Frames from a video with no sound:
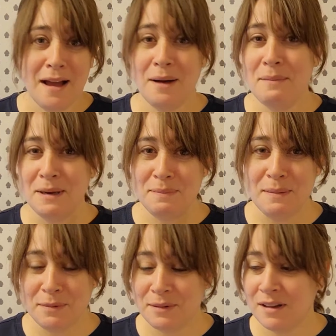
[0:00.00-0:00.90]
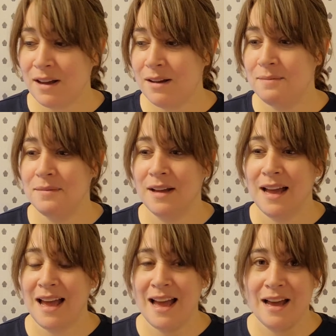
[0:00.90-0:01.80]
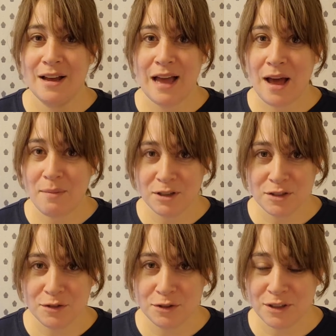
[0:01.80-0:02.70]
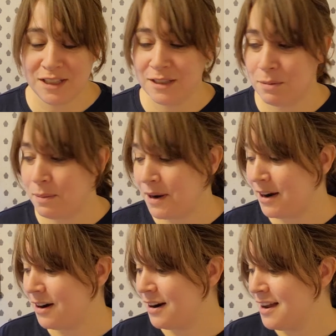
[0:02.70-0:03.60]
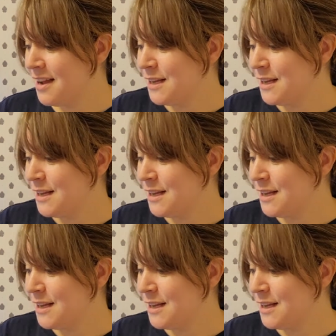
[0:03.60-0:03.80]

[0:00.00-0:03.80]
how many people will come, how much food do I need to prepare.